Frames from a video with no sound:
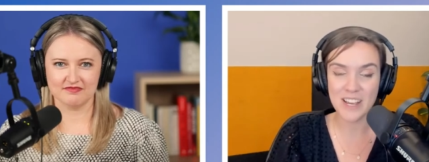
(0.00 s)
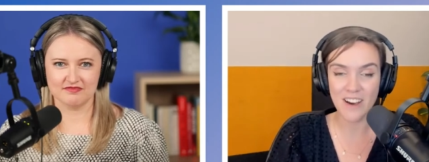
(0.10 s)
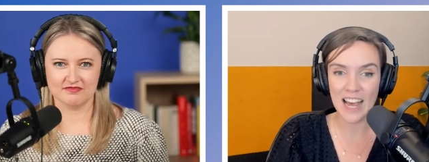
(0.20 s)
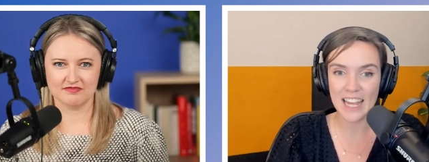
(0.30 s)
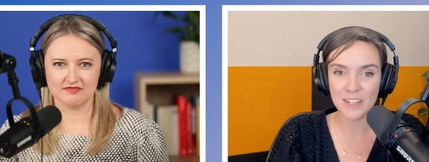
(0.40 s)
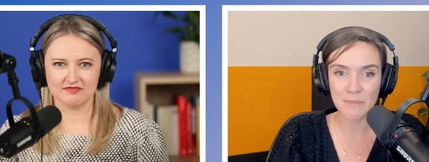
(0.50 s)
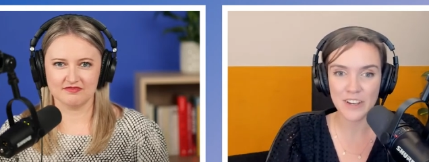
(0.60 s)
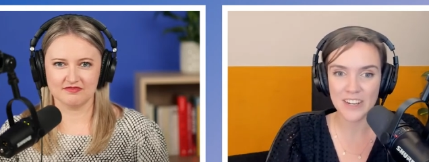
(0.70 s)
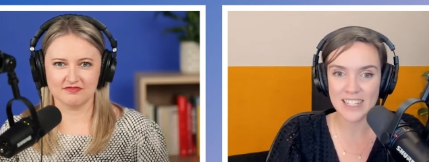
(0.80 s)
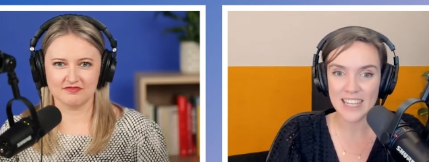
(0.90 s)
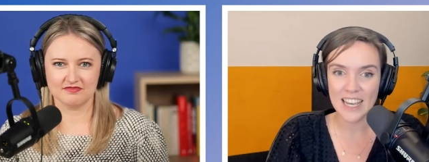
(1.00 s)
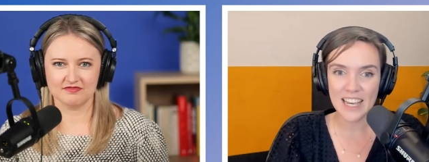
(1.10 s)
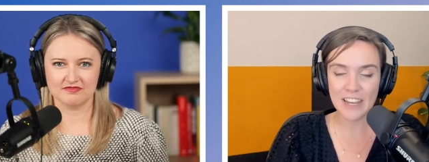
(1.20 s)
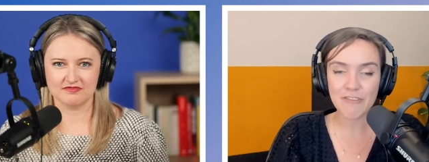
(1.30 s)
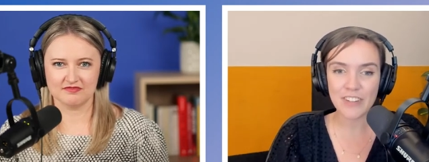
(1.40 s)
Speaker 1: to be kind because
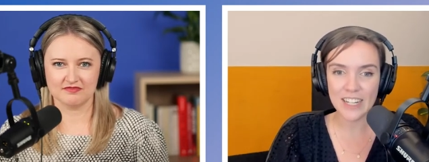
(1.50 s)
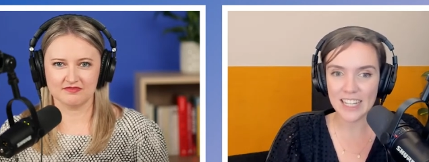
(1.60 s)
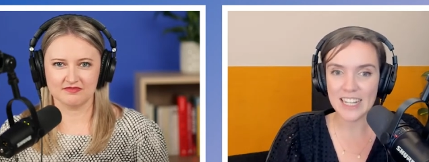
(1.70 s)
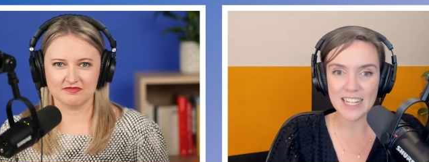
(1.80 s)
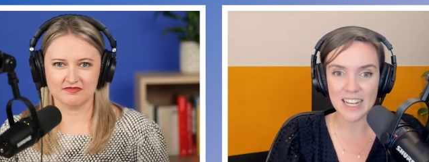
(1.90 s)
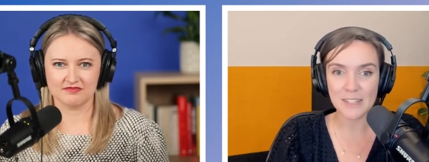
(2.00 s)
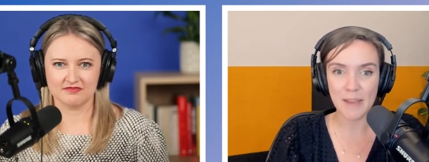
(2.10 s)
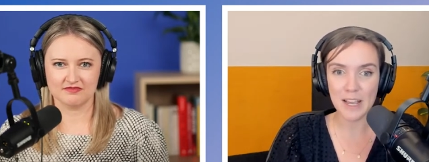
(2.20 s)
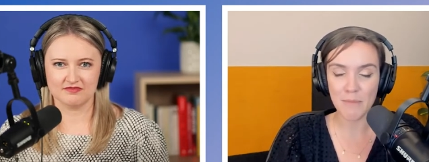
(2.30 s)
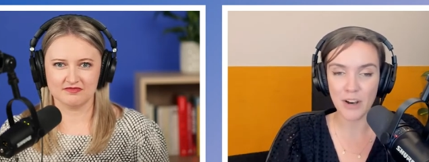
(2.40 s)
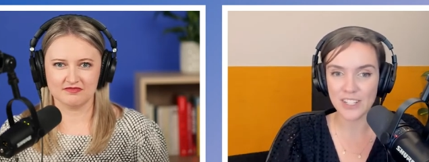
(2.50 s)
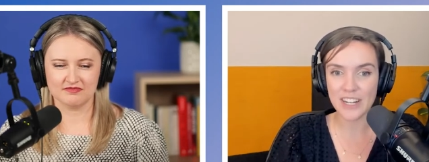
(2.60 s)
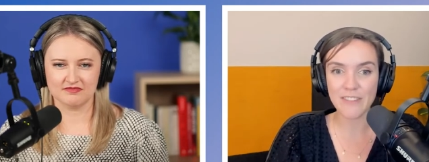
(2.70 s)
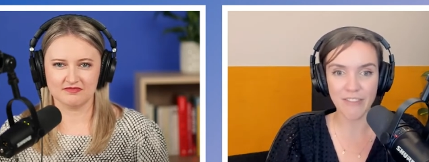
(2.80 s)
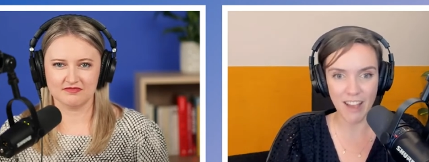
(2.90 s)
it really does make a
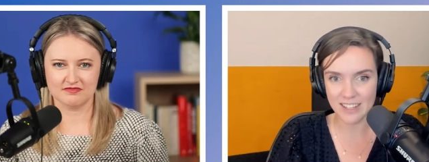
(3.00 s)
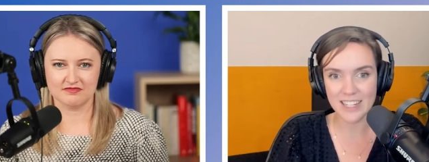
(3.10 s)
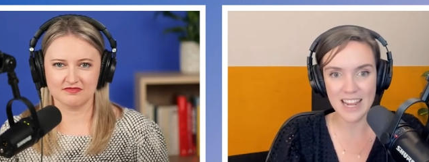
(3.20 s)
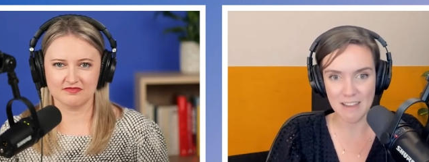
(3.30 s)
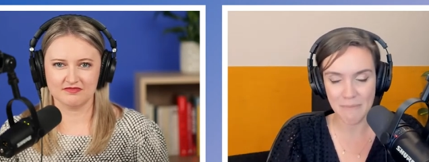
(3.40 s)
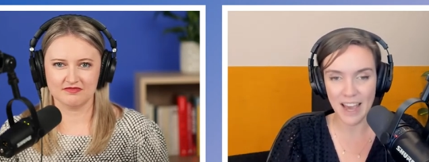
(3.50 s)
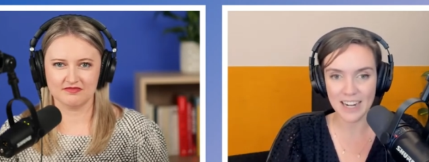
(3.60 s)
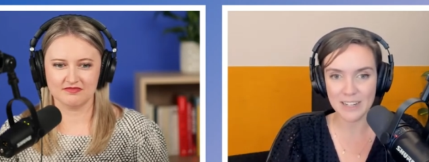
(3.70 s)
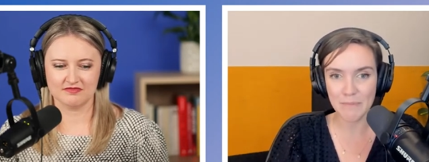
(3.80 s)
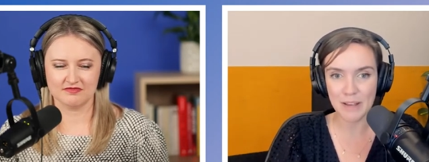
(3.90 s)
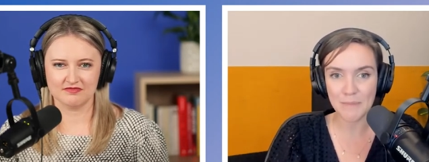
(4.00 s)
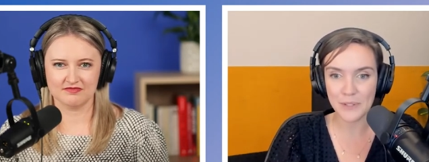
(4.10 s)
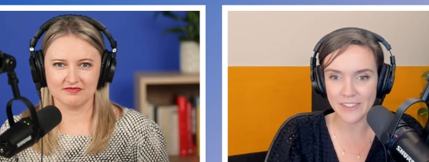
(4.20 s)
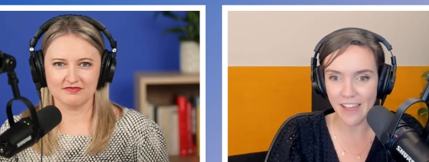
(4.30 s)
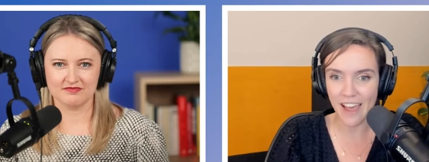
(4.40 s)
positive, lasting impact in
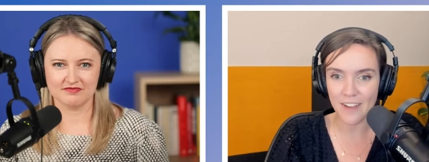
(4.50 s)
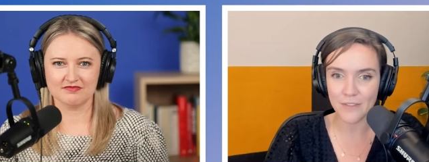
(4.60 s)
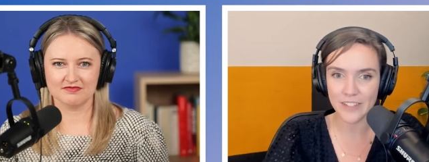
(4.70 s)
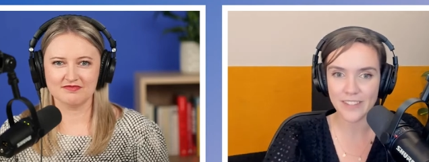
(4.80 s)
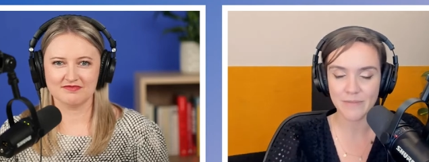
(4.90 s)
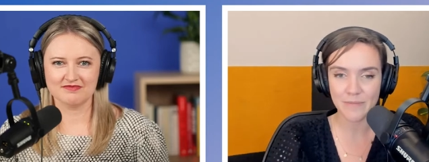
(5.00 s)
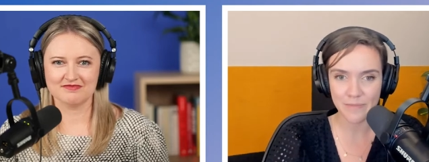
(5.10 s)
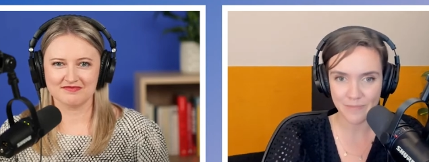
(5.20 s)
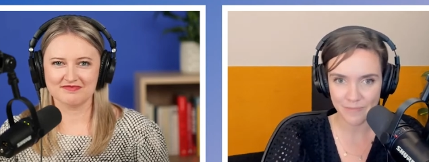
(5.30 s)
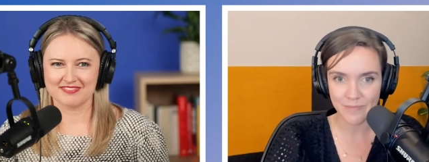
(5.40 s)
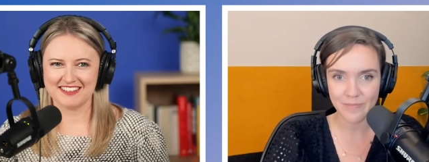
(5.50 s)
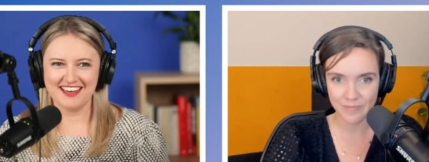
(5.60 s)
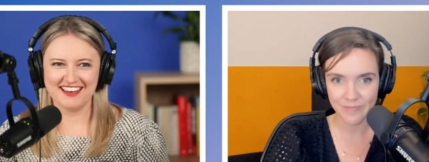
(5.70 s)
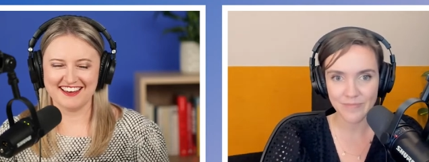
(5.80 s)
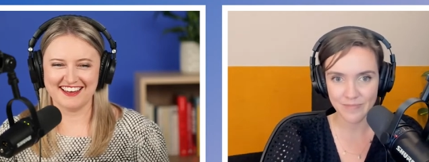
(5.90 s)
people's lives.
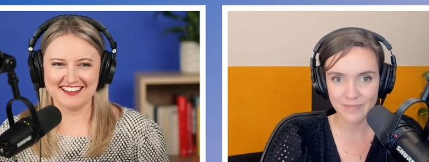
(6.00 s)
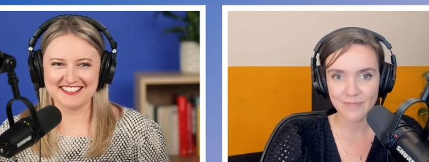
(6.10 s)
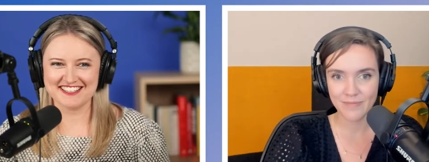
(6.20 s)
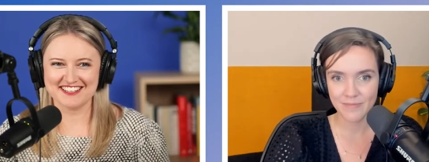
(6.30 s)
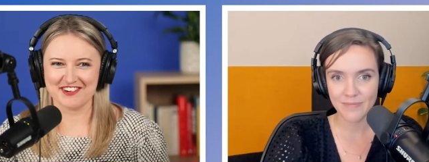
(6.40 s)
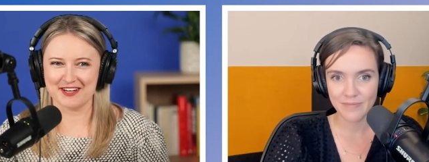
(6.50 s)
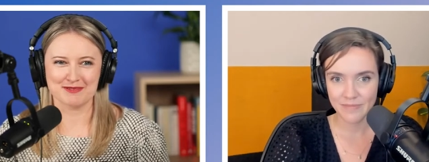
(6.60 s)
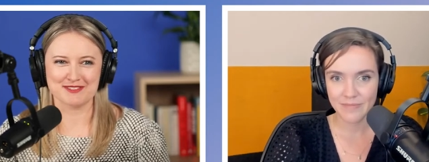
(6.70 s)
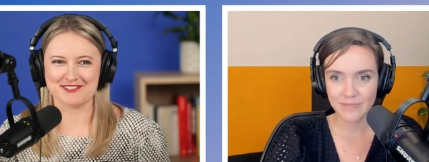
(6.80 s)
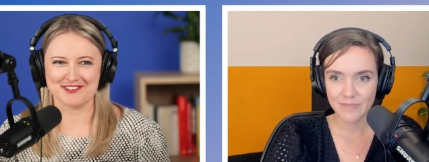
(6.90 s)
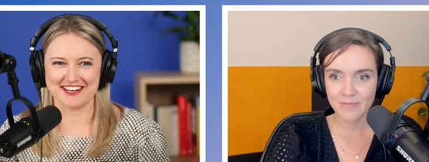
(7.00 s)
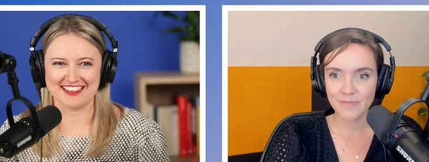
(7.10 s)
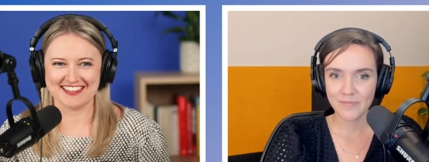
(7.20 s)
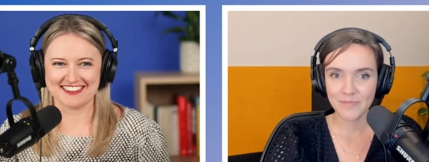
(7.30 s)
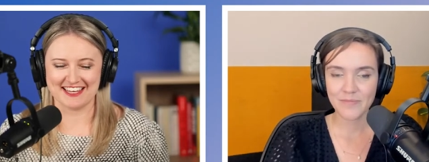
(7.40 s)
Speaker 2: Yeah, that's an incredible story
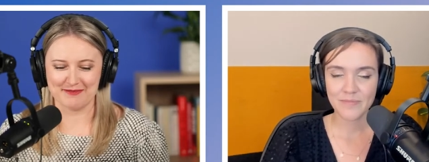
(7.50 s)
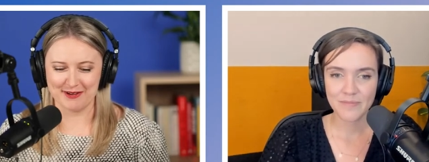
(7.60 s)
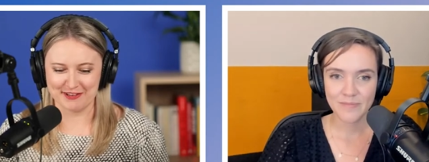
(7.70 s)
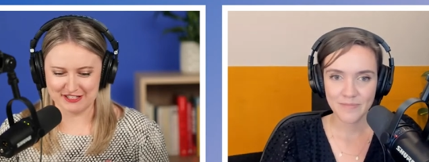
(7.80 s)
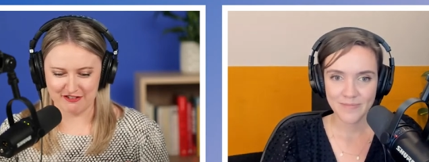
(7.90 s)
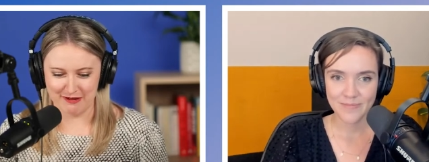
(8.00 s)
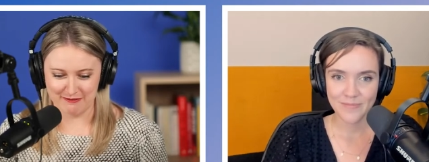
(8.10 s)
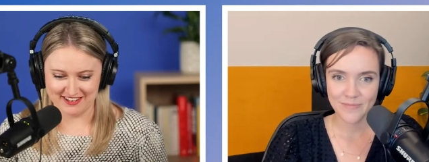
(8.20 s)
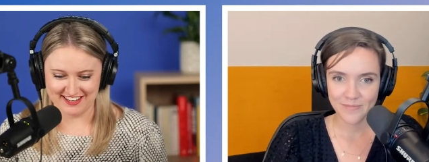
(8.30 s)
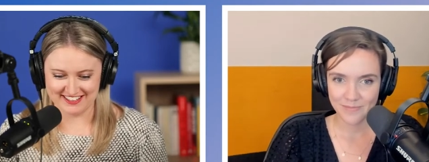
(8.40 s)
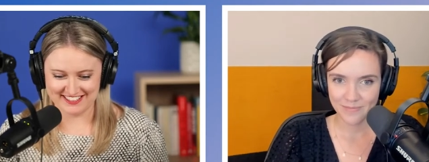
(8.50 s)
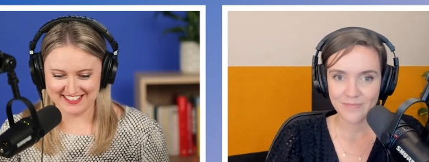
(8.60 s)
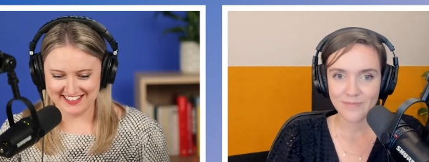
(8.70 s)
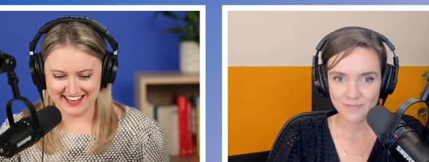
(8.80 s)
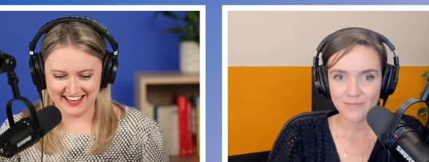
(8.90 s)
that that person remembered that
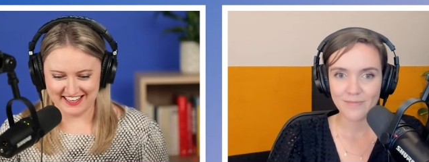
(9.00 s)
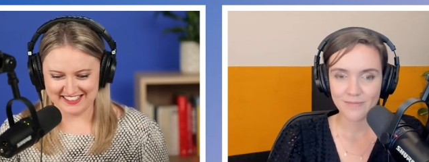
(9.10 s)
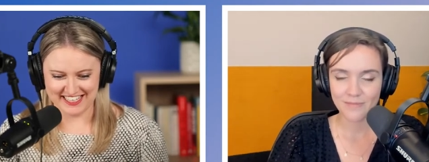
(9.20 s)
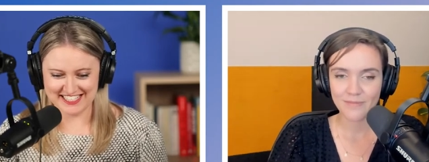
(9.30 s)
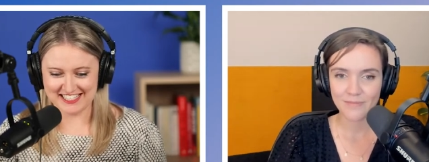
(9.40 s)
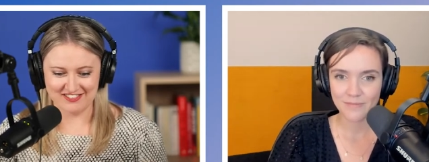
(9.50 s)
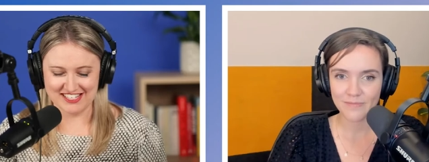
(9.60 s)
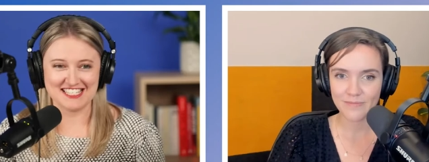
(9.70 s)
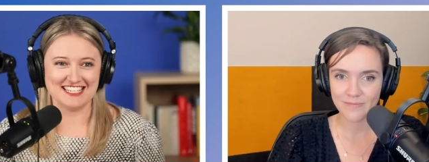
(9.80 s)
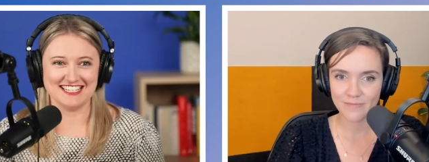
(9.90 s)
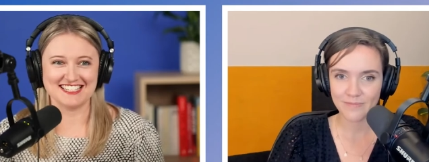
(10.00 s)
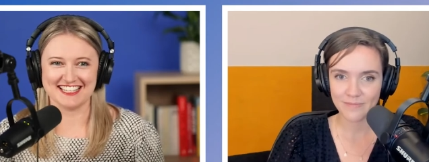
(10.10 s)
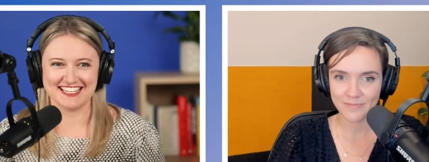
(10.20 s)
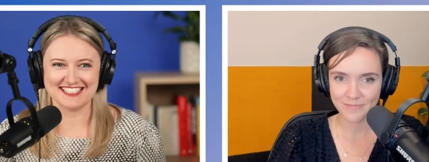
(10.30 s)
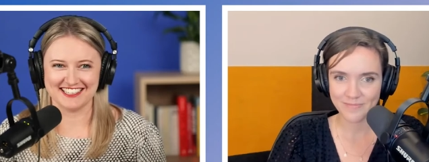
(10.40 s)
uh, like 70 years
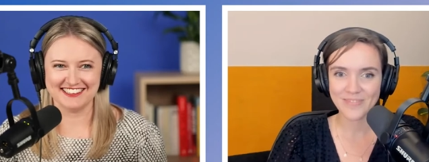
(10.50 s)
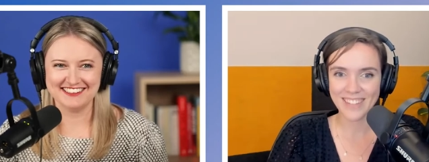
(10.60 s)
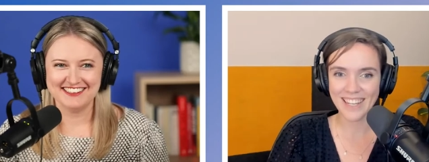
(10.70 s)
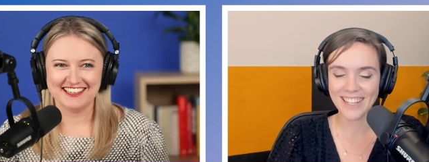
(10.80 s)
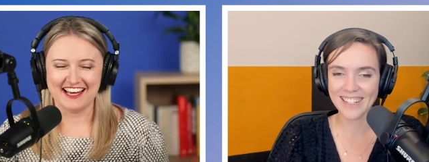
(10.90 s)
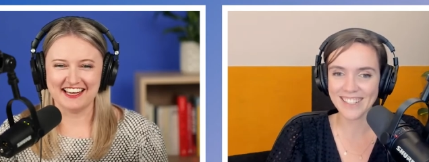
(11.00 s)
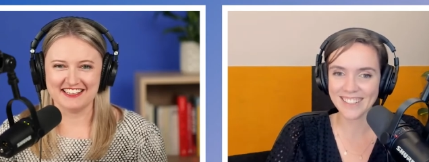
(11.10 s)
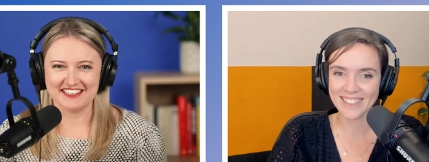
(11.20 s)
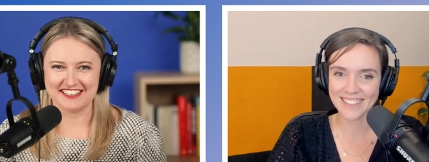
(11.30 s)
later. And